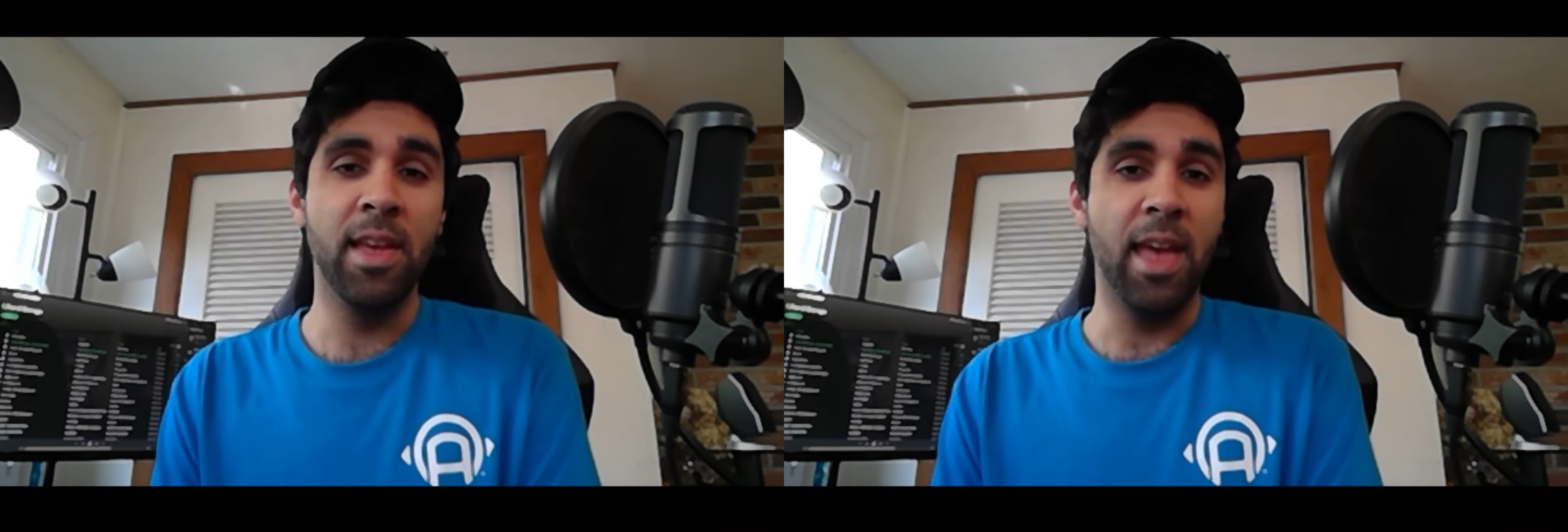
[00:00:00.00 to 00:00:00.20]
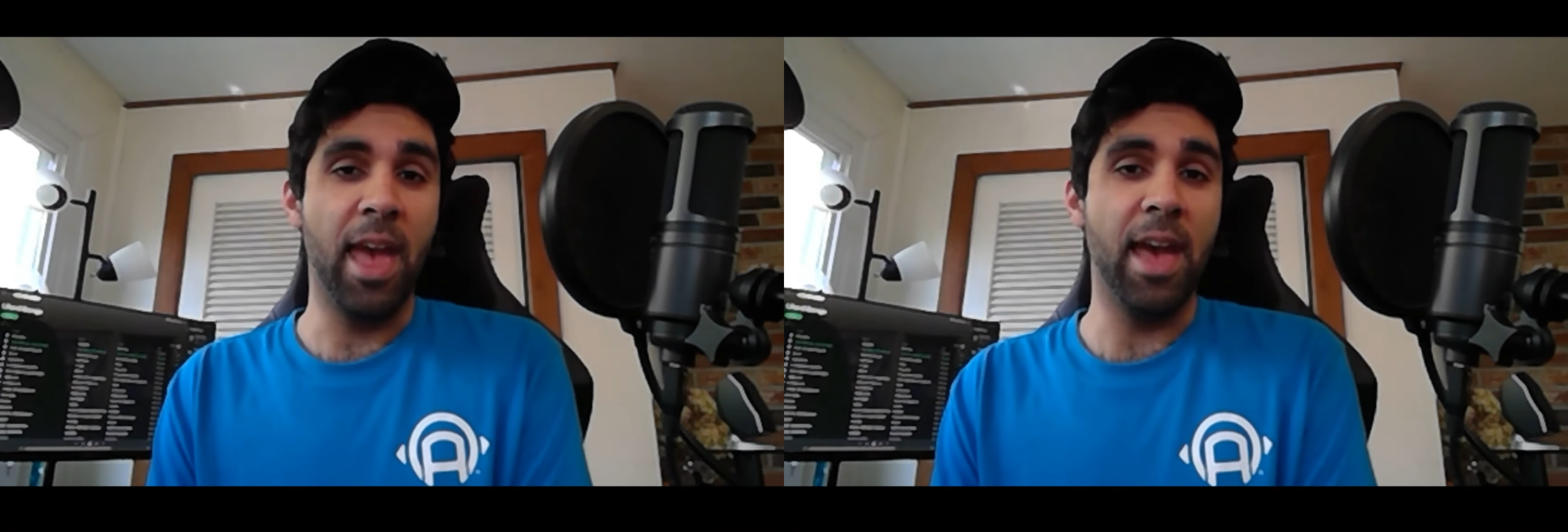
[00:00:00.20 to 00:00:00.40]

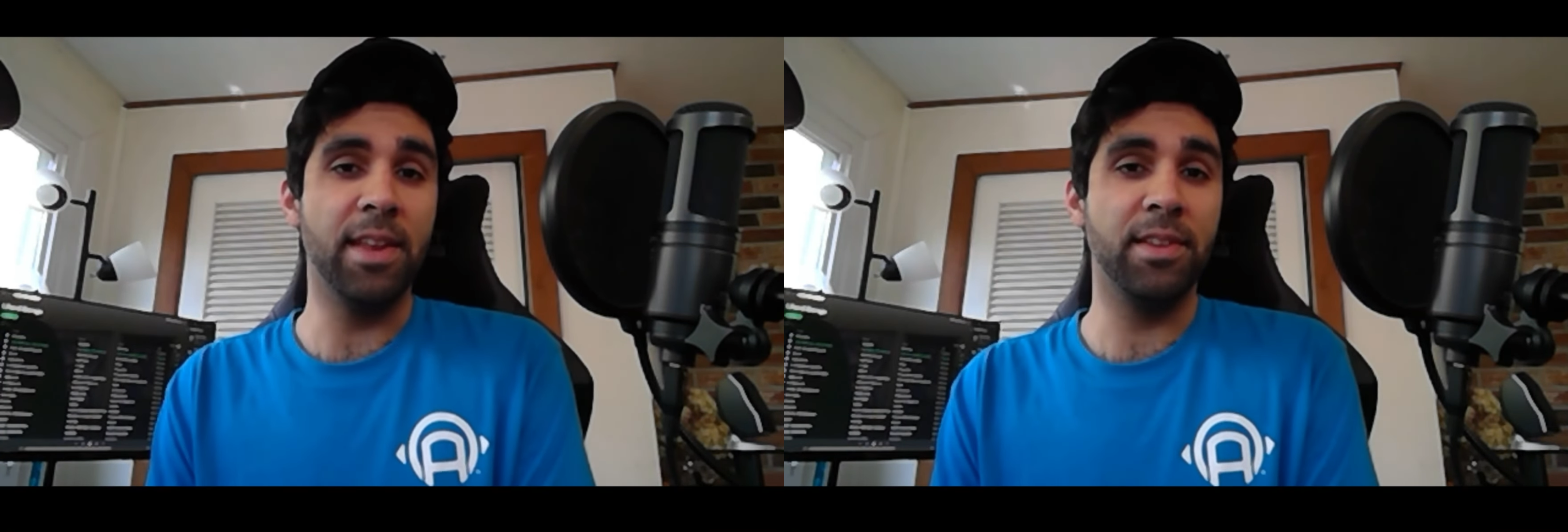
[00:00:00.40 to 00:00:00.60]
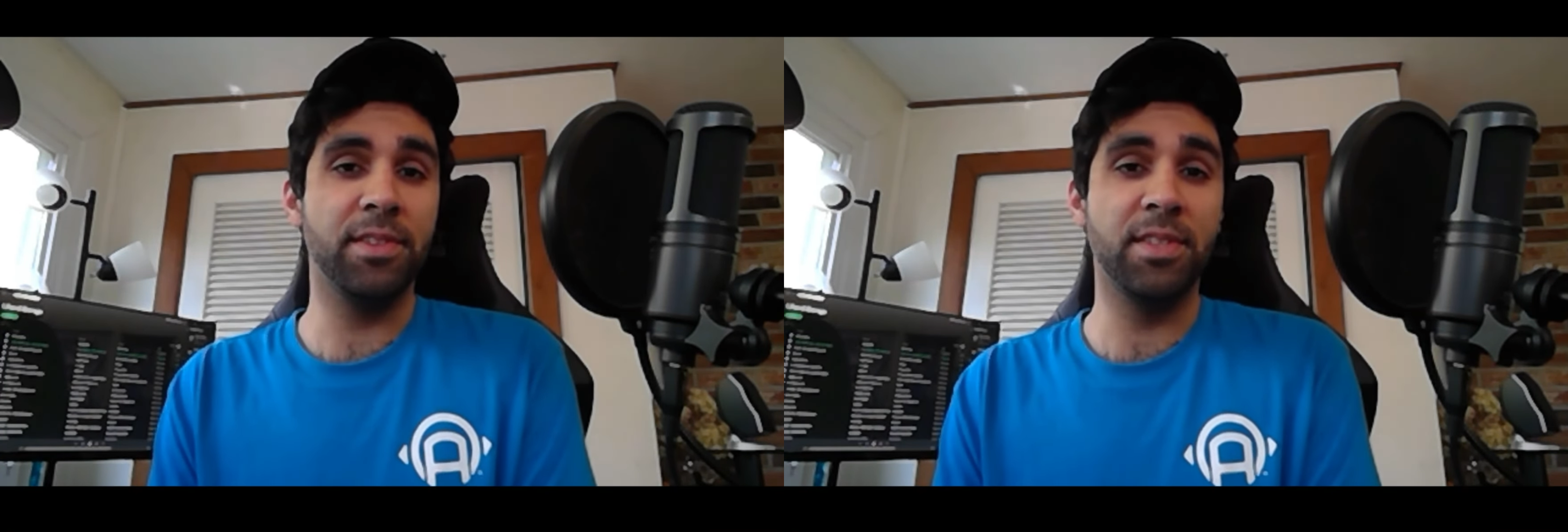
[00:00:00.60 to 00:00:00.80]

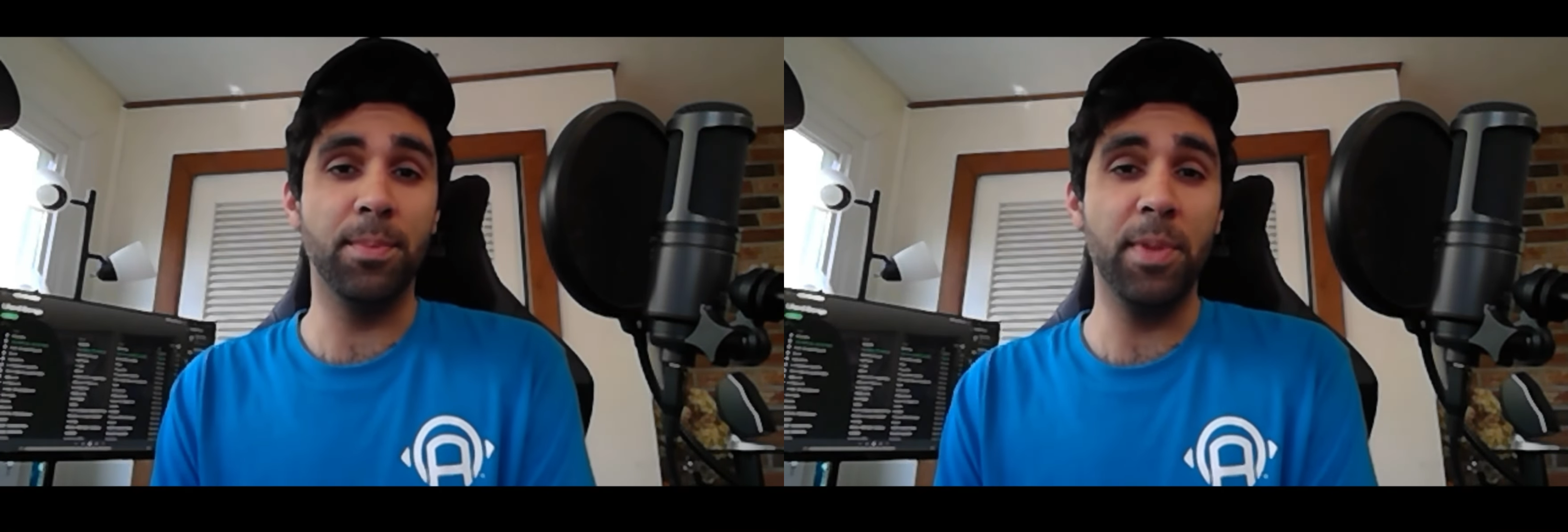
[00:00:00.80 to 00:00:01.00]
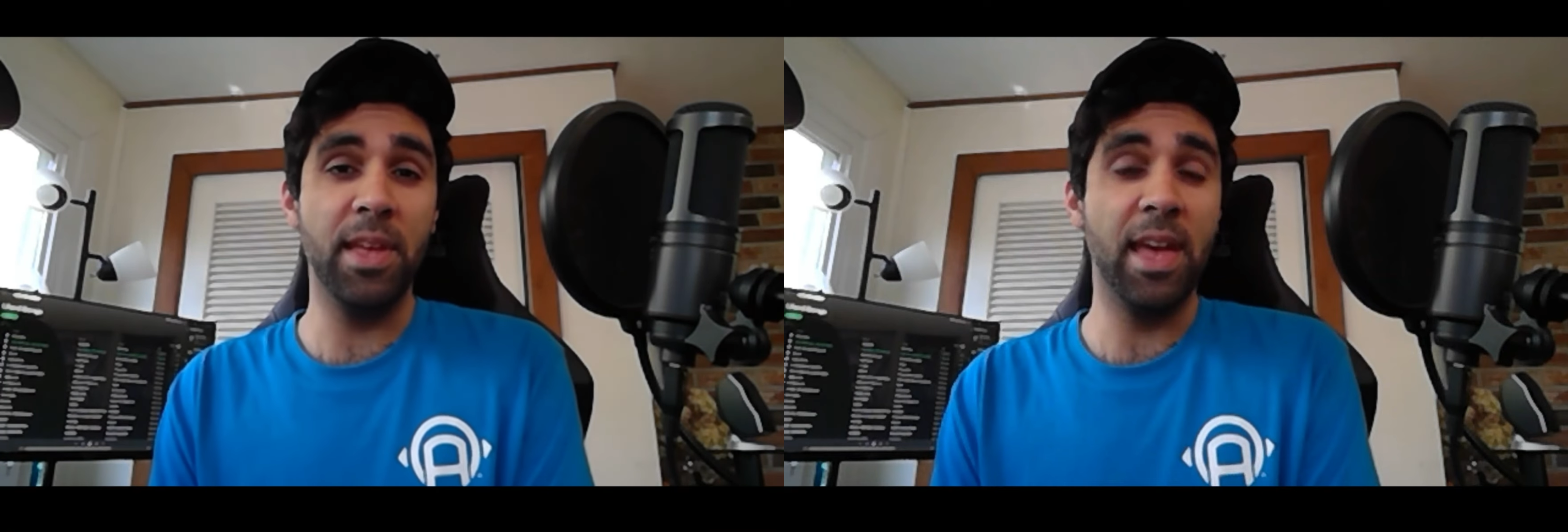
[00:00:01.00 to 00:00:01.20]
And
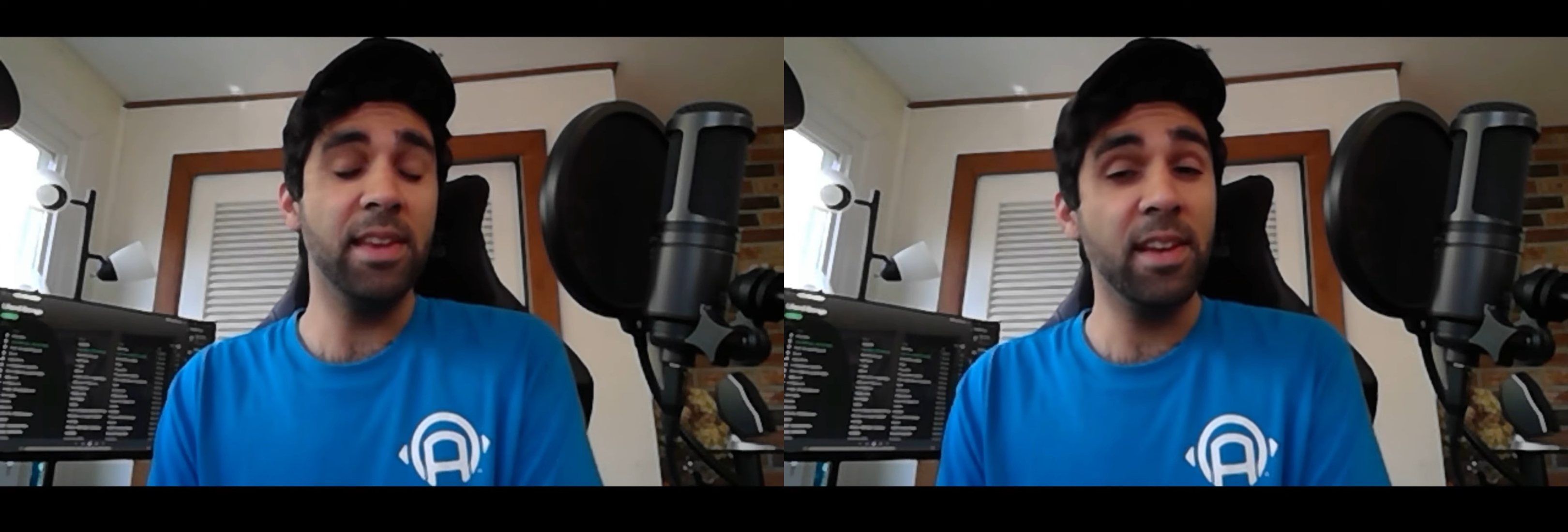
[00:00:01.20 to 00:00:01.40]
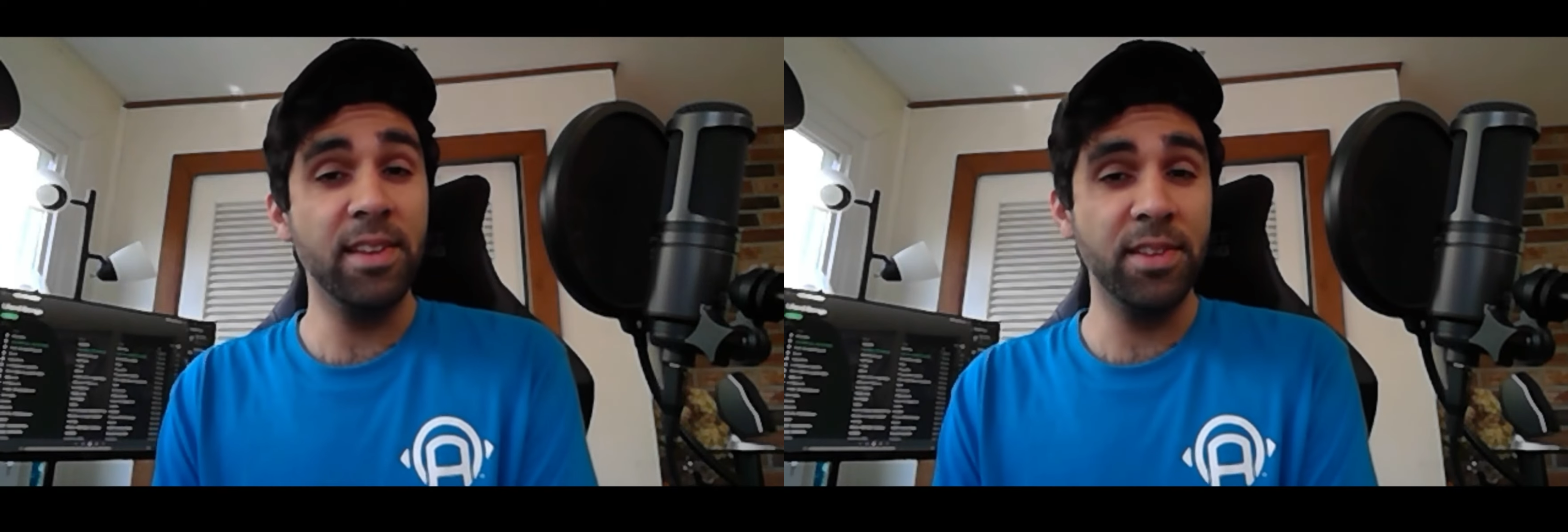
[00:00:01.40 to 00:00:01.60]
submit
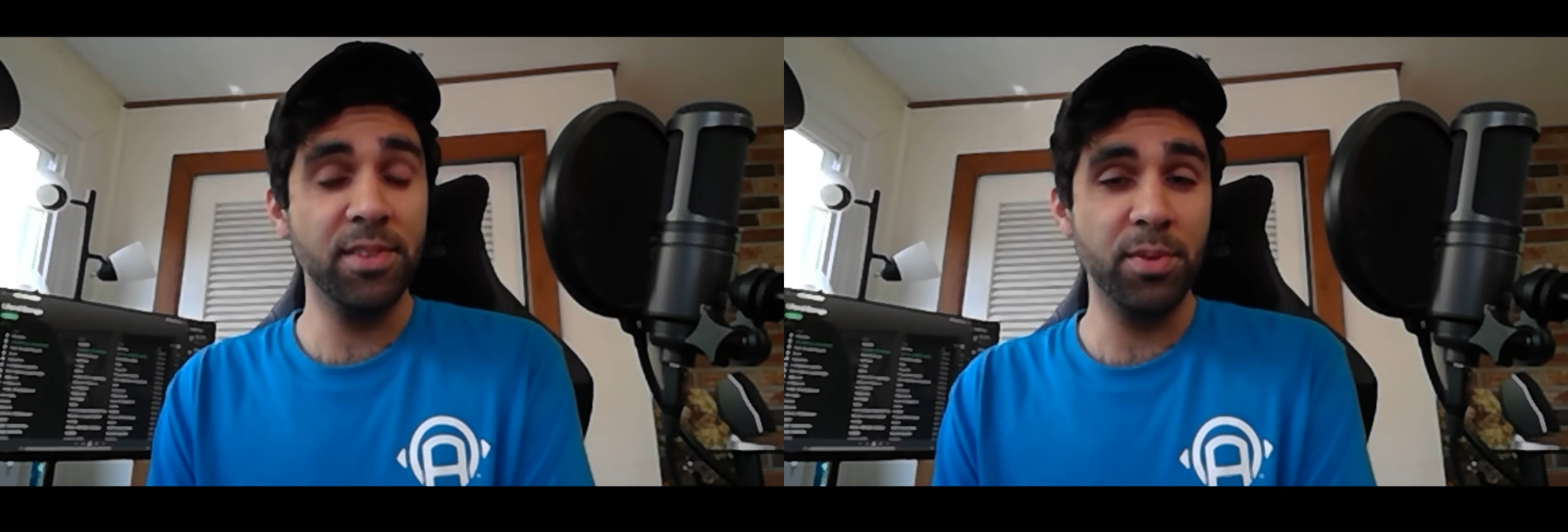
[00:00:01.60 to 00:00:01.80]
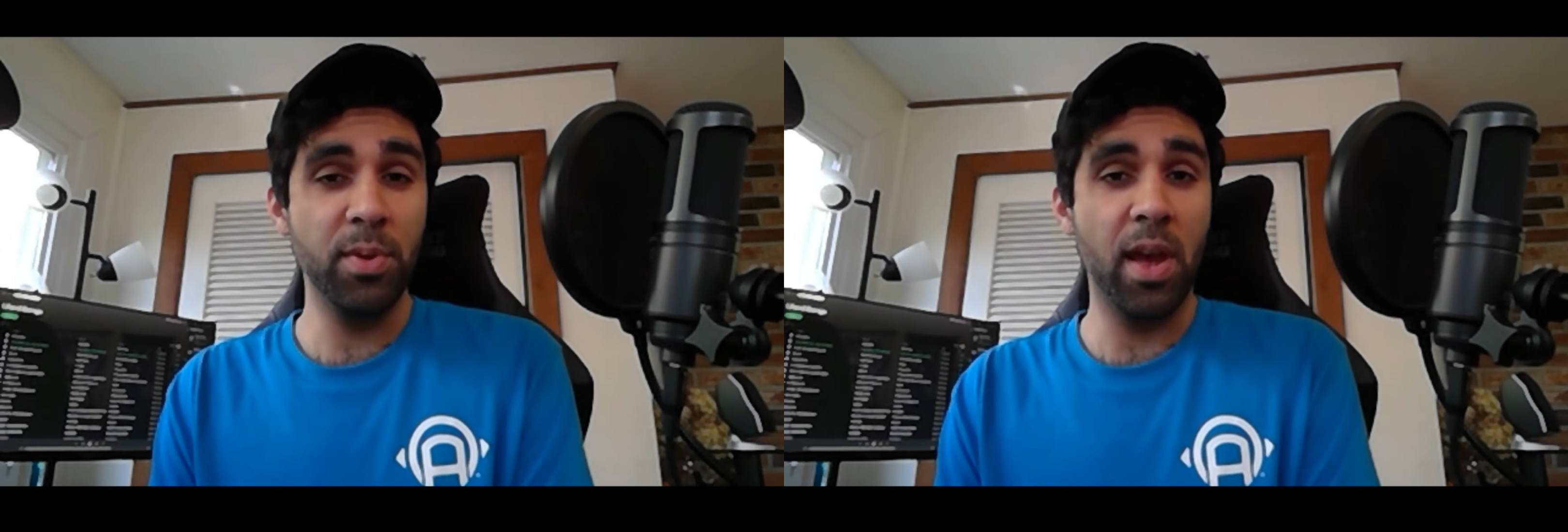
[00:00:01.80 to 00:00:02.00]
any ideas
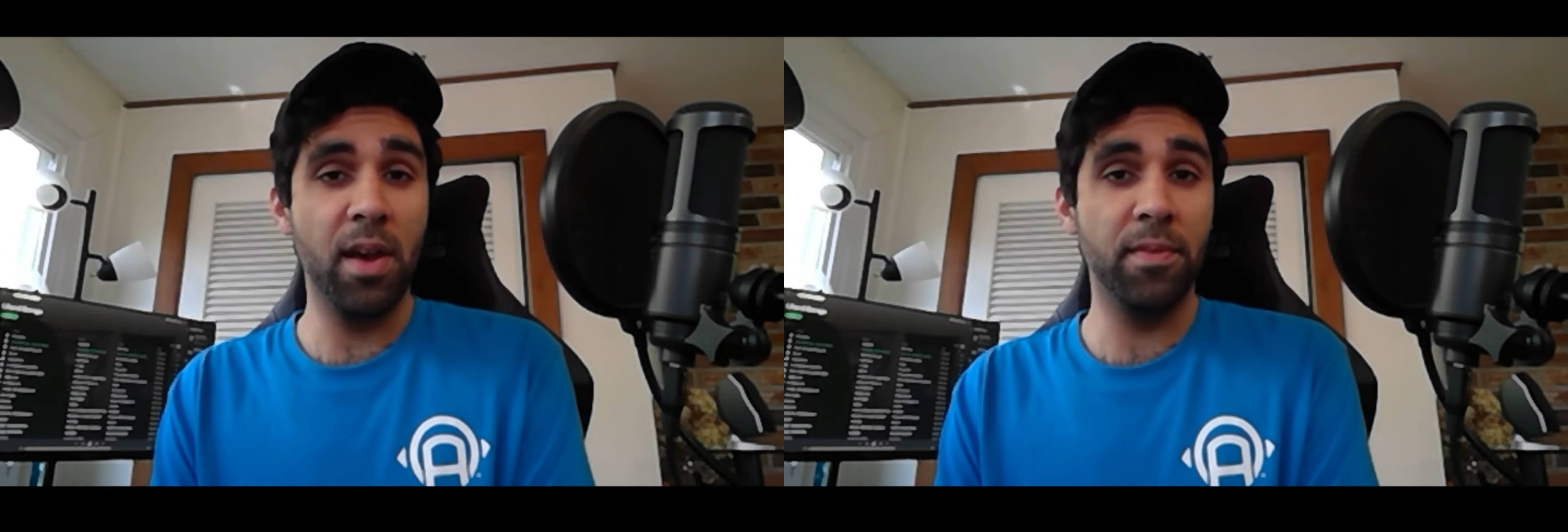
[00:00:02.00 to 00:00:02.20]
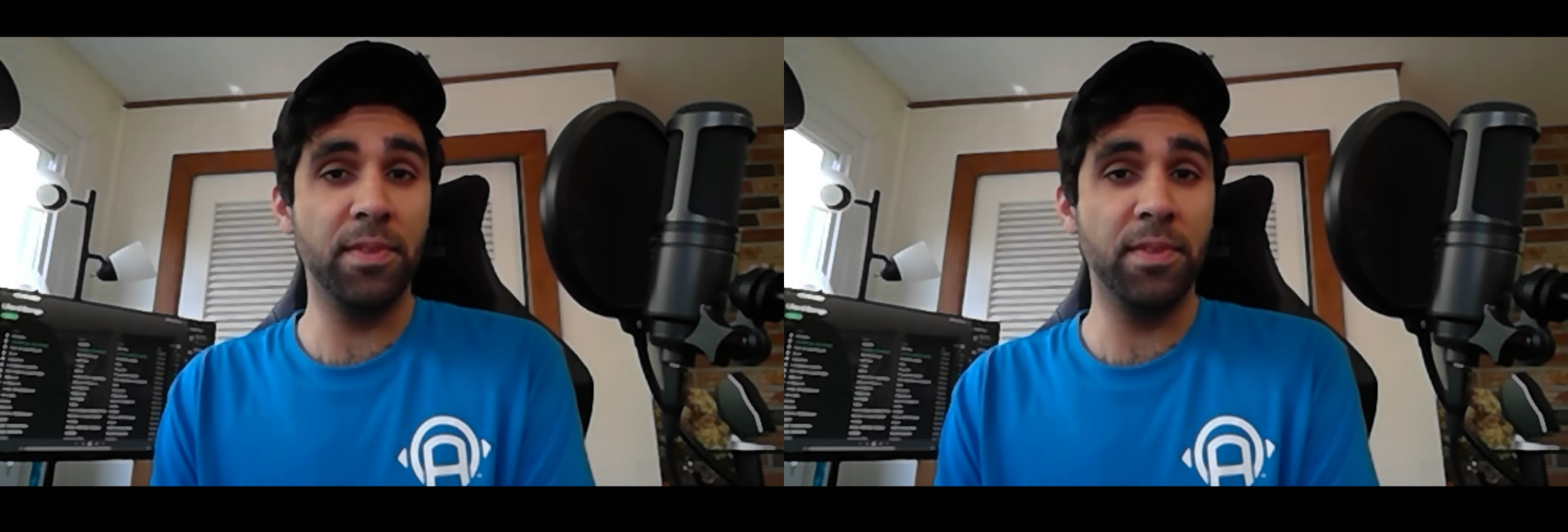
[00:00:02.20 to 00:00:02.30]
you have